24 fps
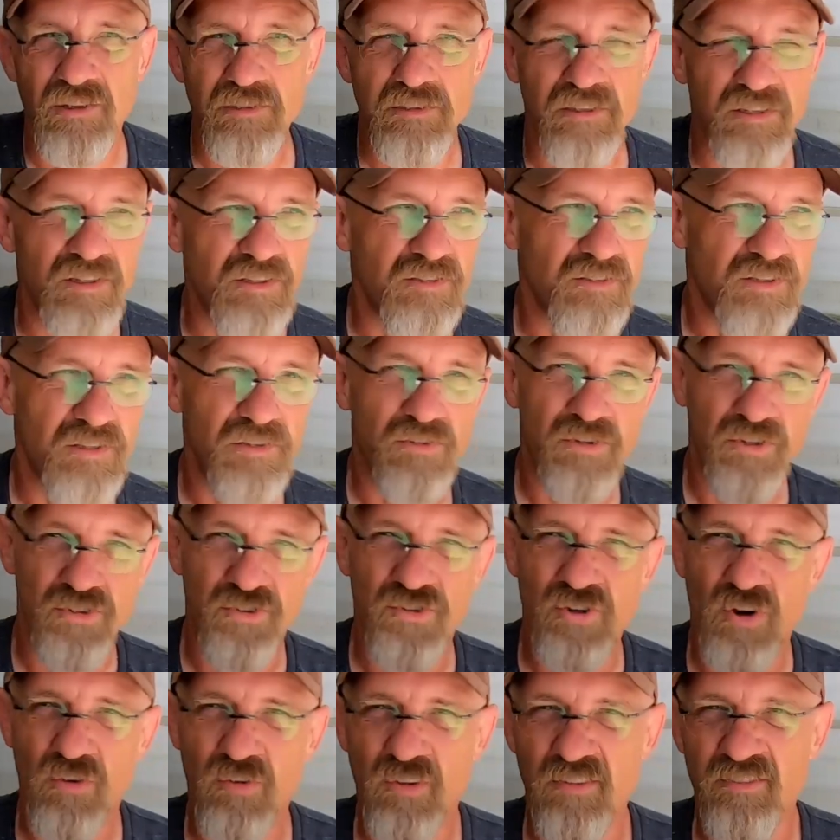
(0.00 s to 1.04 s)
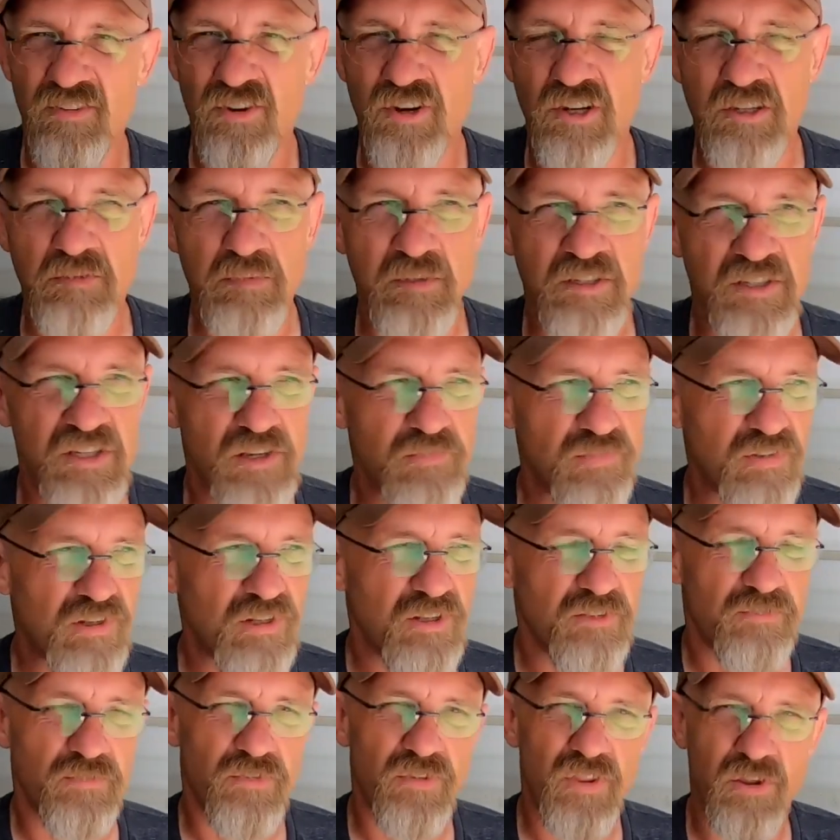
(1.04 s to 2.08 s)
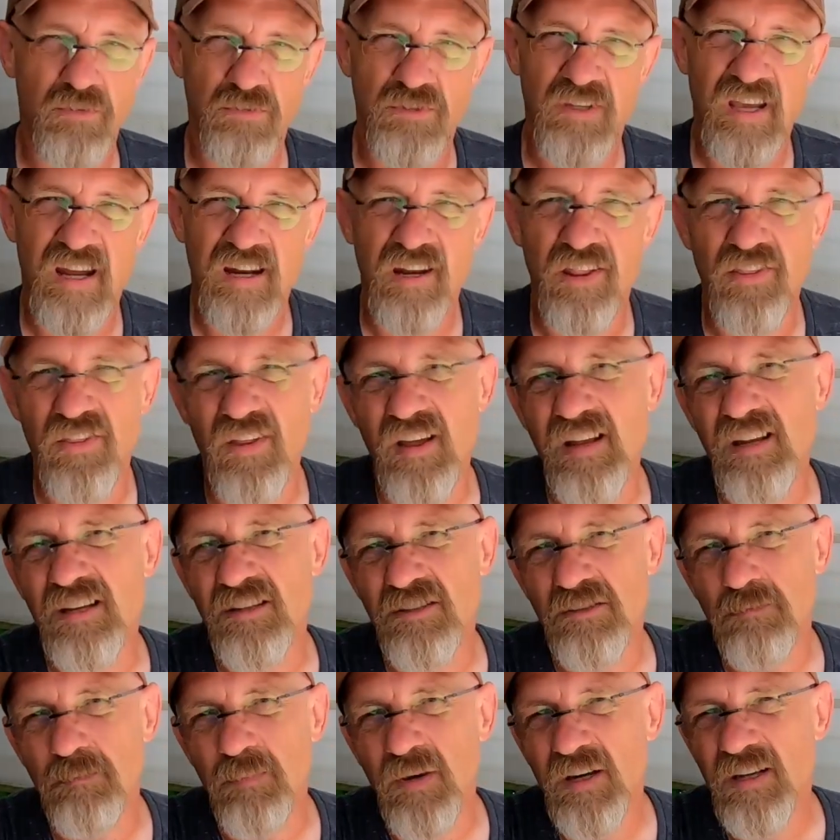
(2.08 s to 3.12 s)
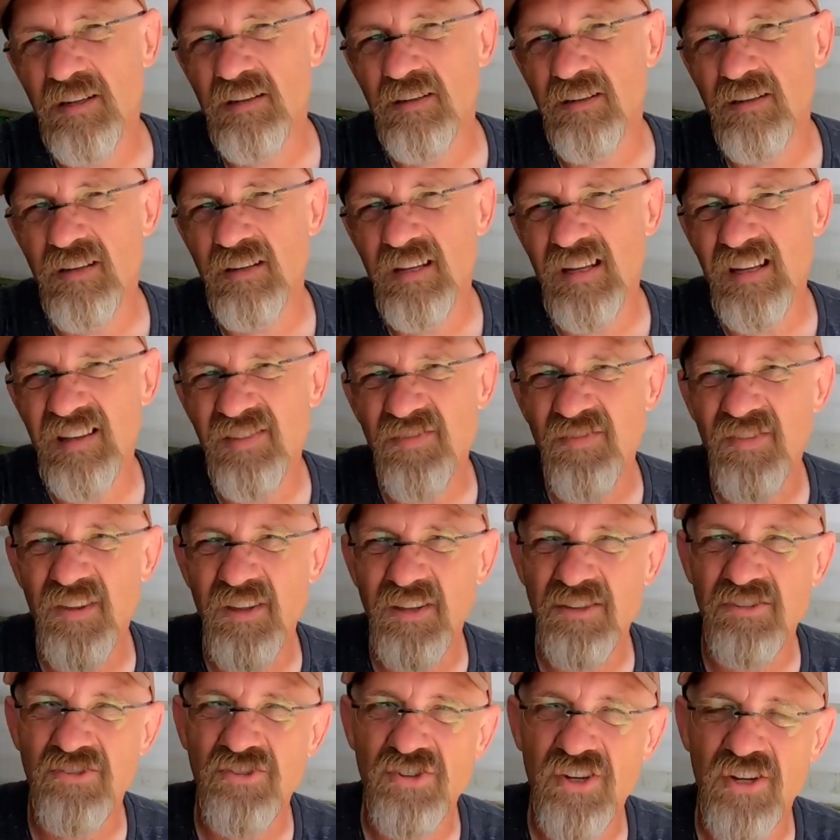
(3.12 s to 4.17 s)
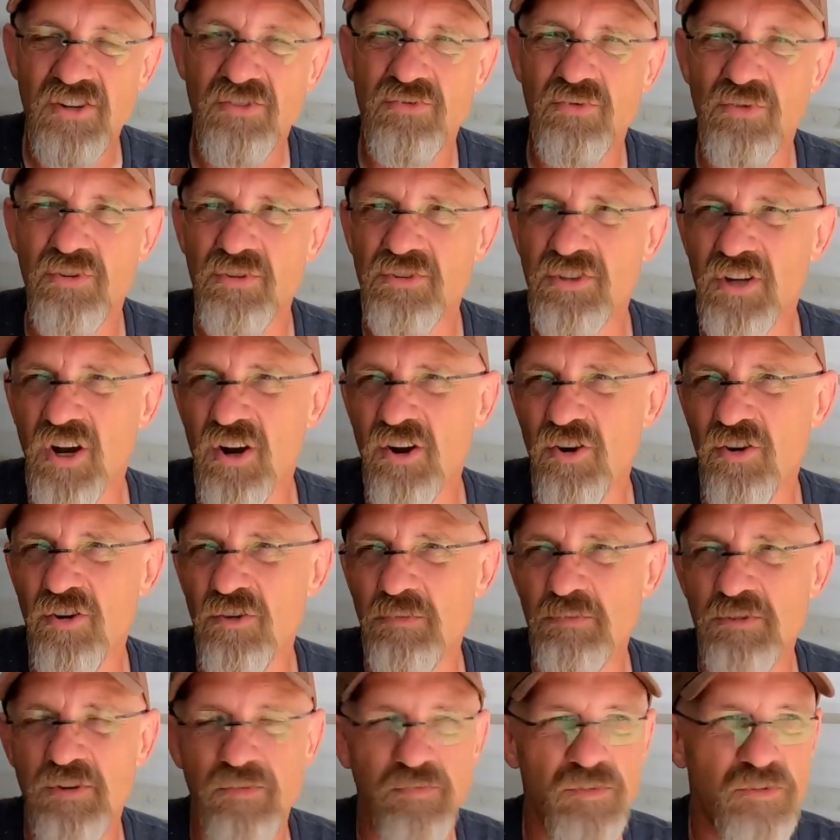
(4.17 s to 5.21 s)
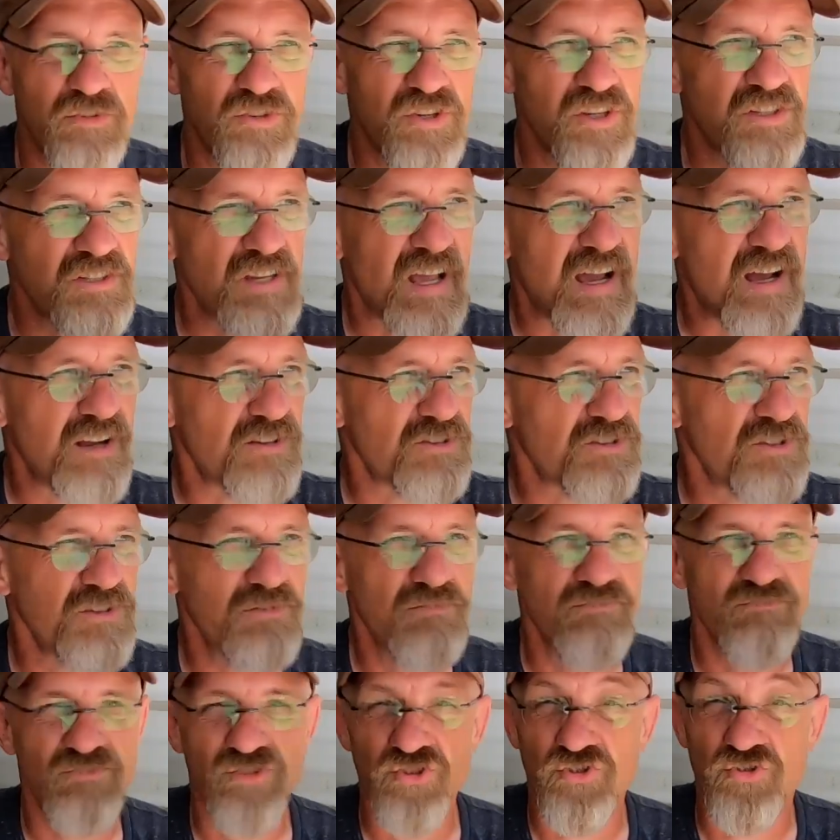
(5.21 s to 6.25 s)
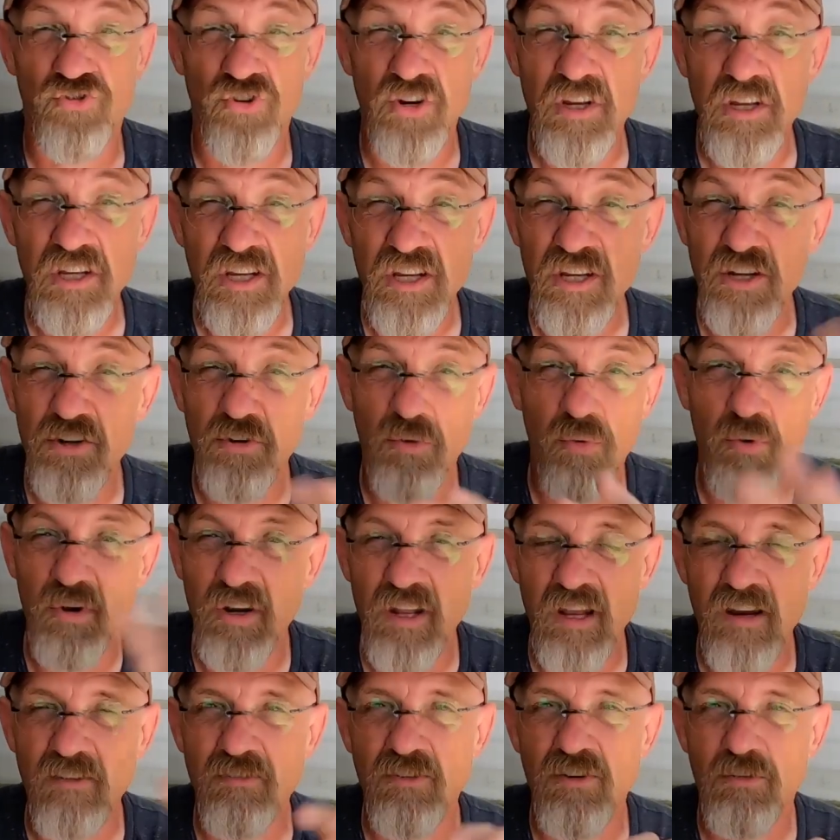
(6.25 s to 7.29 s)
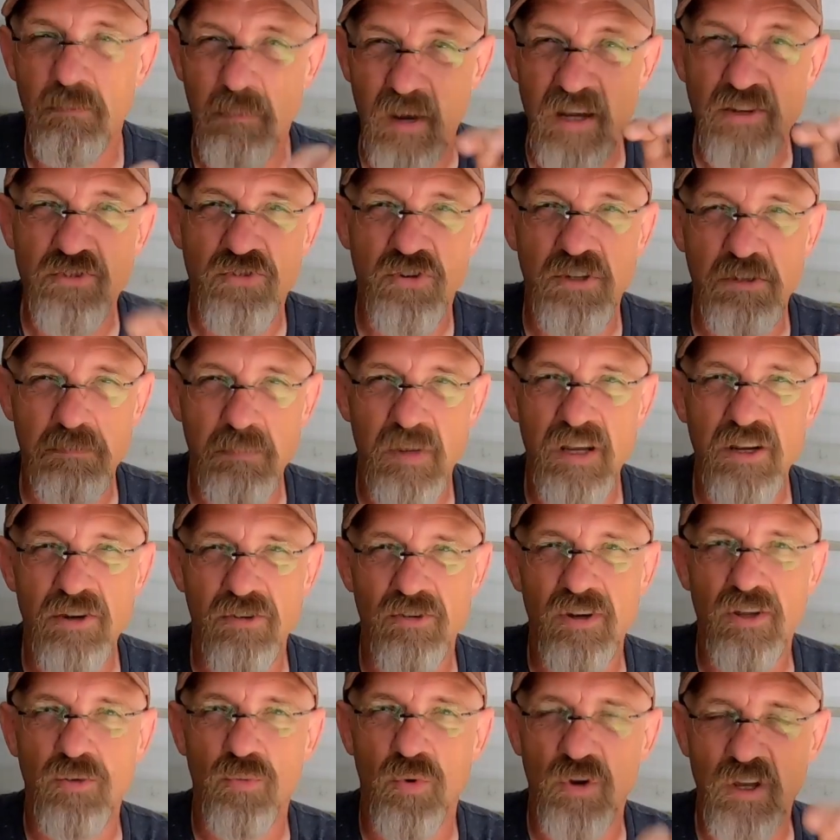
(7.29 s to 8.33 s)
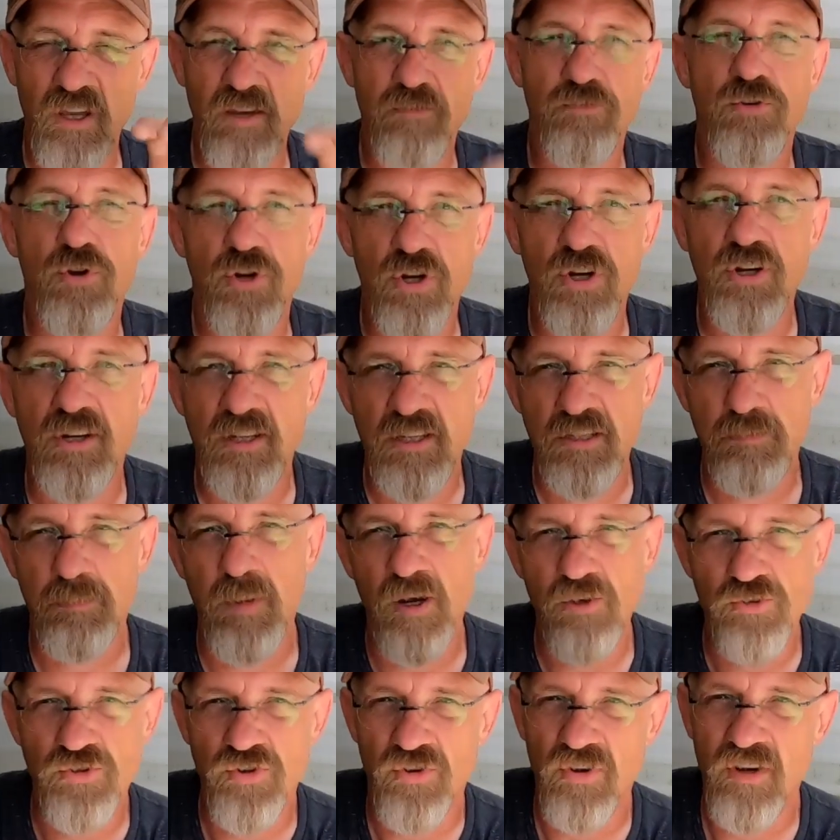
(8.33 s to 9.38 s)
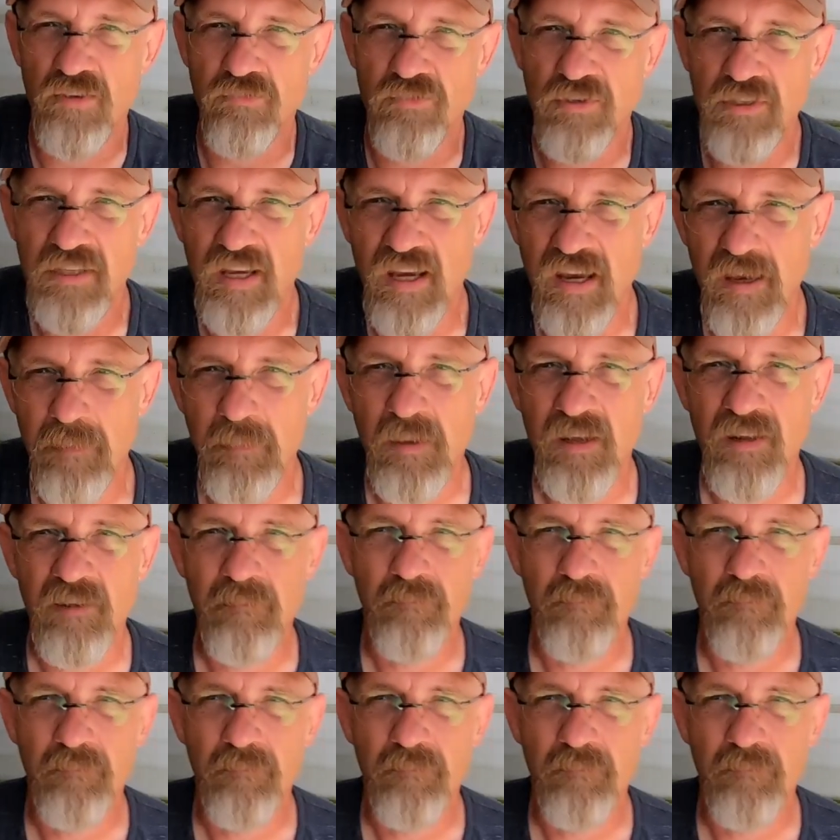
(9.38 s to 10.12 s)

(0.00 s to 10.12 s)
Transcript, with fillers: You know, he'll control it very specifically for those kind of things. But in the general terms, if you're just out shooting street or whatever, matrix metering will give you a good exposure every time.